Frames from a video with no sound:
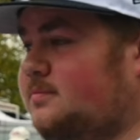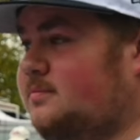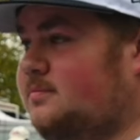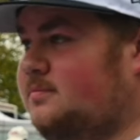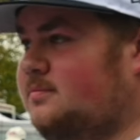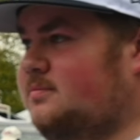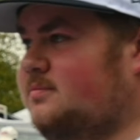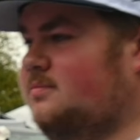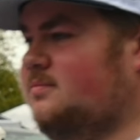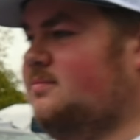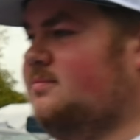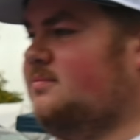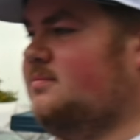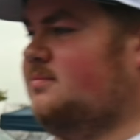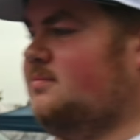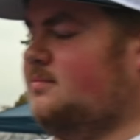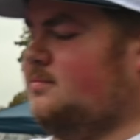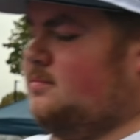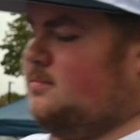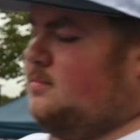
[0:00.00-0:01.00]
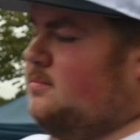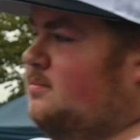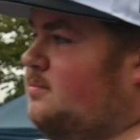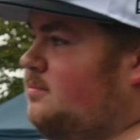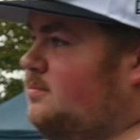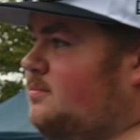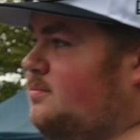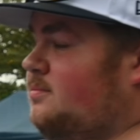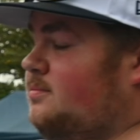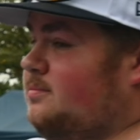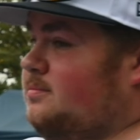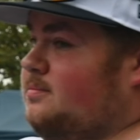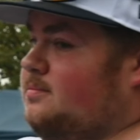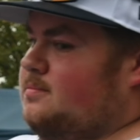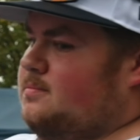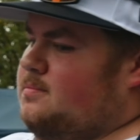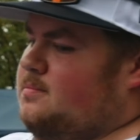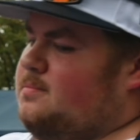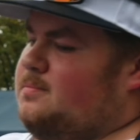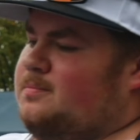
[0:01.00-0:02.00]

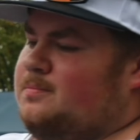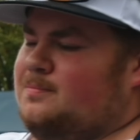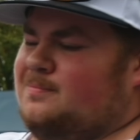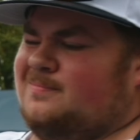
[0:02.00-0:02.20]
[no speech]